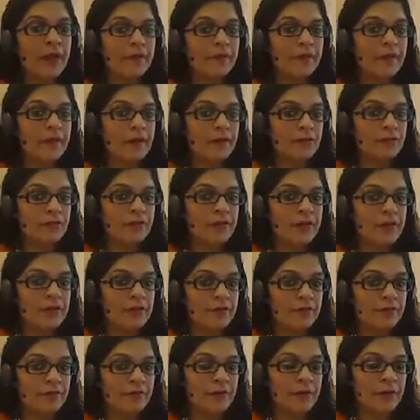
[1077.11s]
There are three
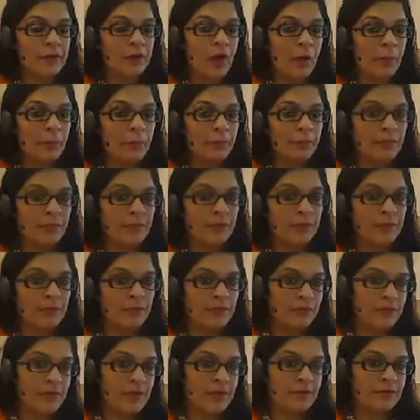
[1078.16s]
different
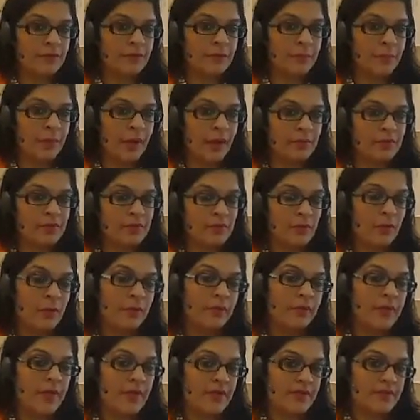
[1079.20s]
parts
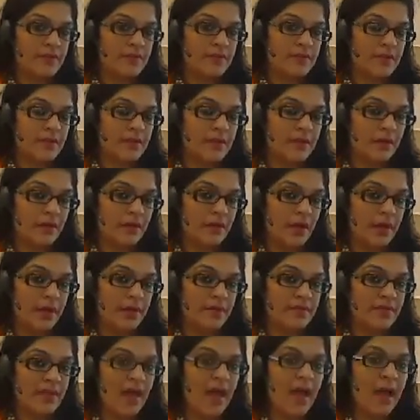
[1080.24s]
on the SAT
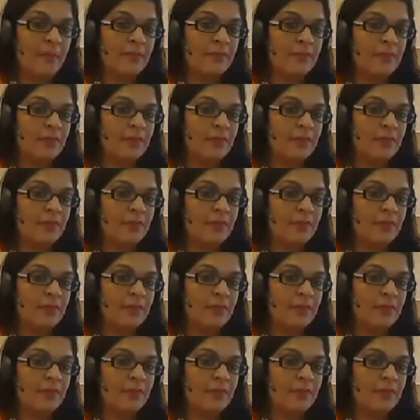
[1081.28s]
exam.